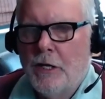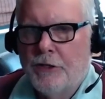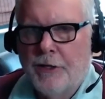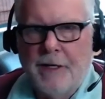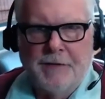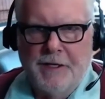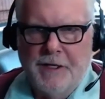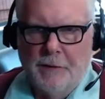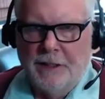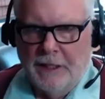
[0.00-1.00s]
so they don't have to
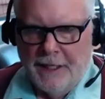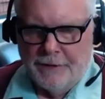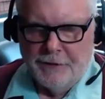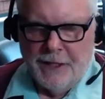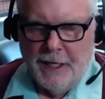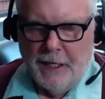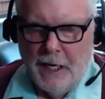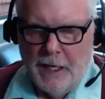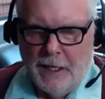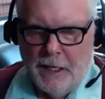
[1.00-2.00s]
deal with collectors
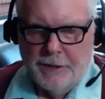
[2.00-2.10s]
again.